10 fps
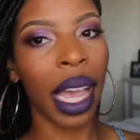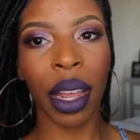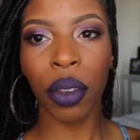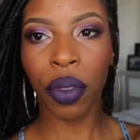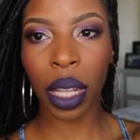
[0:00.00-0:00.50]
I
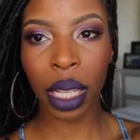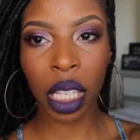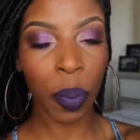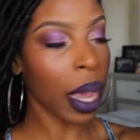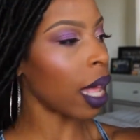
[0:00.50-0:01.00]
don't feel like
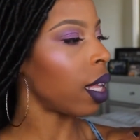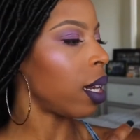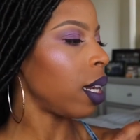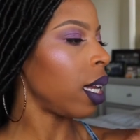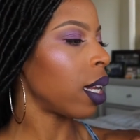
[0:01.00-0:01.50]
this palette
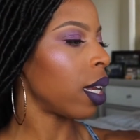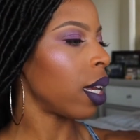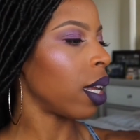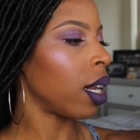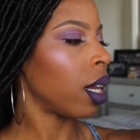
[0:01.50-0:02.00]

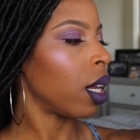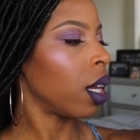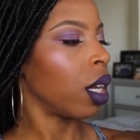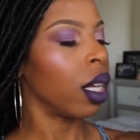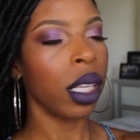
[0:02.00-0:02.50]
needed
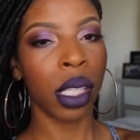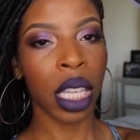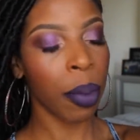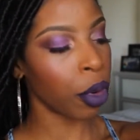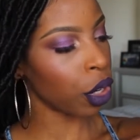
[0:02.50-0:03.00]

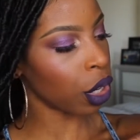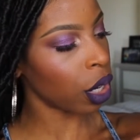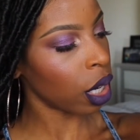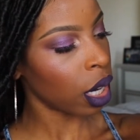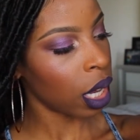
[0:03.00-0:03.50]

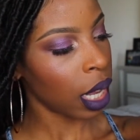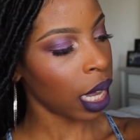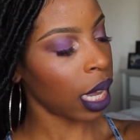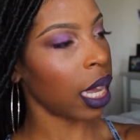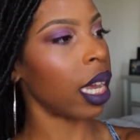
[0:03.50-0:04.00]
Summer
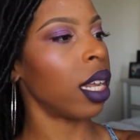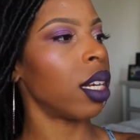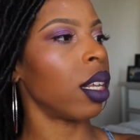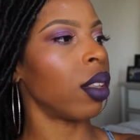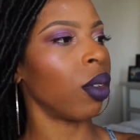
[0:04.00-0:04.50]

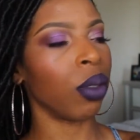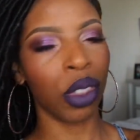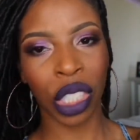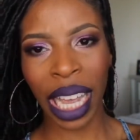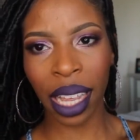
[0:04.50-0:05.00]
and
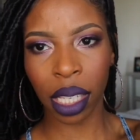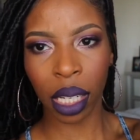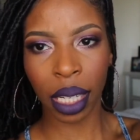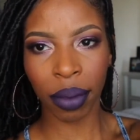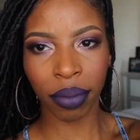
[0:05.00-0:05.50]

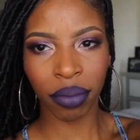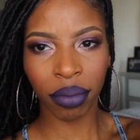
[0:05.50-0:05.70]
Dazzling.